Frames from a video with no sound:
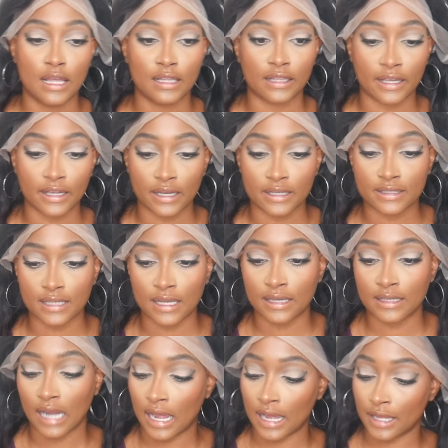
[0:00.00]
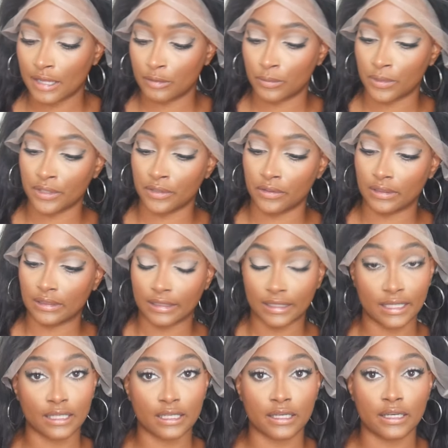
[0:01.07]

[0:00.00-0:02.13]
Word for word: Like I said, I will link